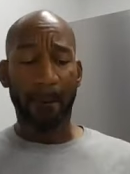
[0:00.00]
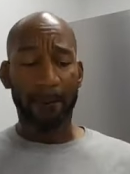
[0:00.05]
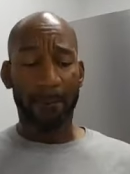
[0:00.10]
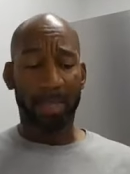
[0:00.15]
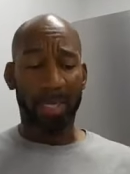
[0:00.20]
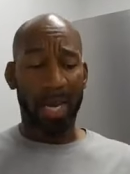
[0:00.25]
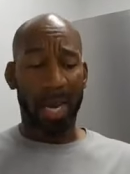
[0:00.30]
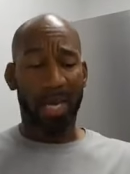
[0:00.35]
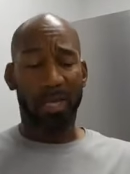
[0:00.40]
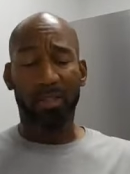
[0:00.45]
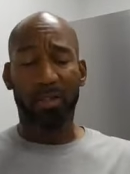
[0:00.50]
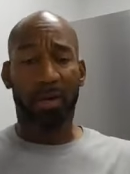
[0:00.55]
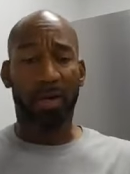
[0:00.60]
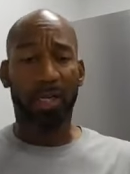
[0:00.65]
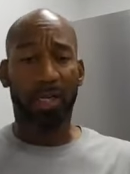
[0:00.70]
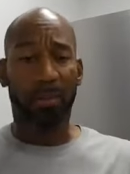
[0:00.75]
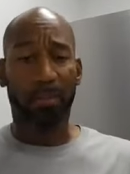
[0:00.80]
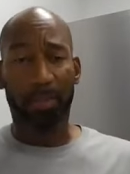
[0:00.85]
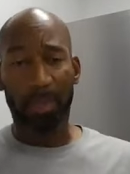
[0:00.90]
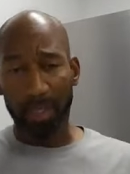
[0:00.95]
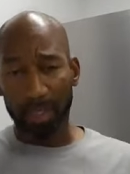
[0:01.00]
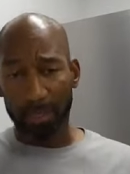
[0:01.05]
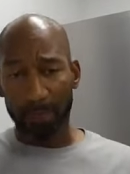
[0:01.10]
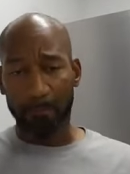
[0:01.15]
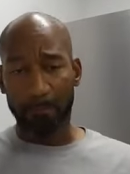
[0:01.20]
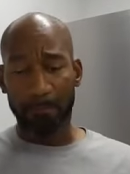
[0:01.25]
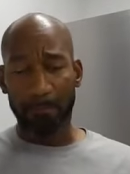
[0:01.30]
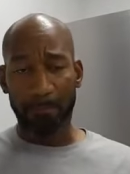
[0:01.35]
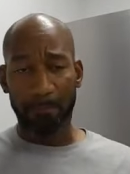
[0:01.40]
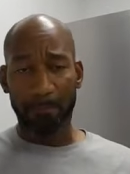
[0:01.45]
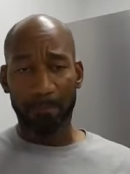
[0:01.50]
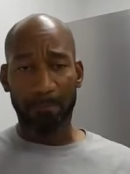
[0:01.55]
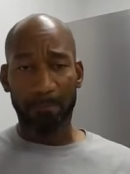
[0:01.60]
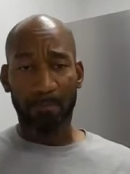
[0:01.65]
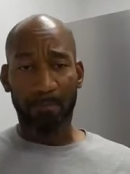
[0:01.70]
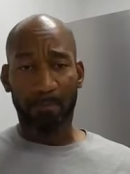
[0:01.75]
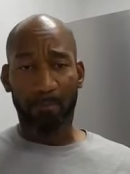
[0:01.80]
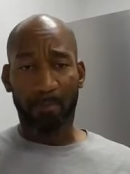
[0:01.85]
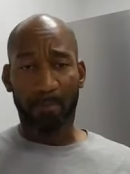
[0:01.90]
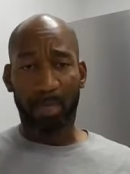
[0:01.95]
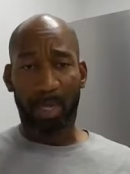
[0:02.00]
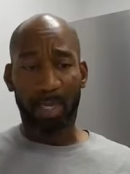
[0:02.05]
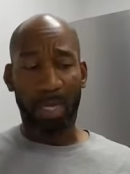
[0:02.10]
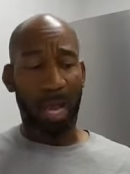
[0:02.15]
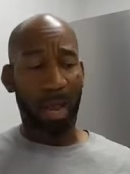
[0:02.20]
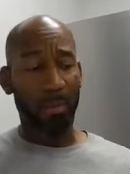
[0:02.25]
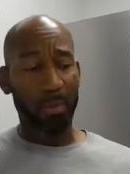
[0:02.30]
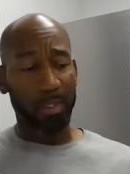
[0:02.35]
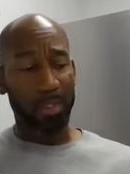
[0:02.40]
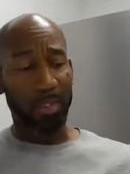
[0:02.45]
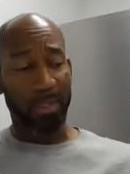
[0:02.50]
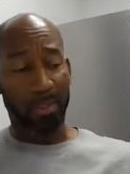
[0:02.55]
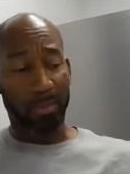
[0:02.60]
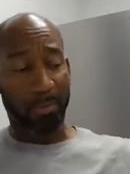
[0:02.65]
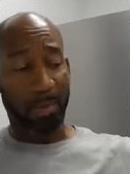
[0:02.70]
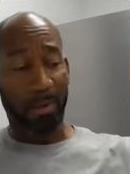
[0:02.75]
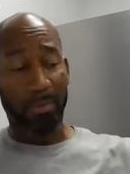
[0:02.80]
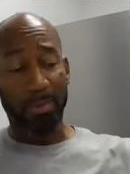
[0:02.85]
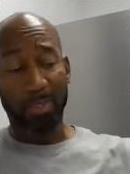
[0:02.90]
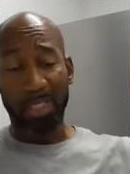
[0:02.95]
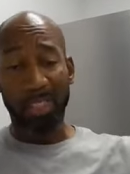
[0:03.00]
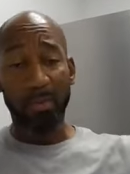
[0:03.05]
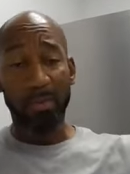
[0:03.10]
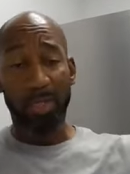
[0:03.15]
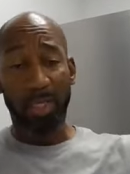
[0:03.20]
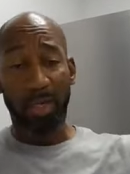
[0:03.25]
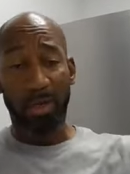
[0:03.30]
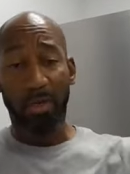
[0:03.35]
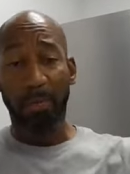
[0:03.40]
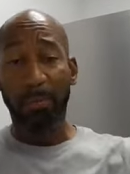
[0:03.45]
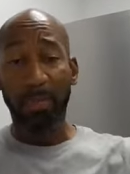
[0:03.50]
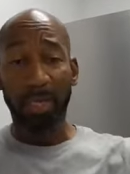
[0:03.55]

but God is already complete. God was here. The Bible says he was here in the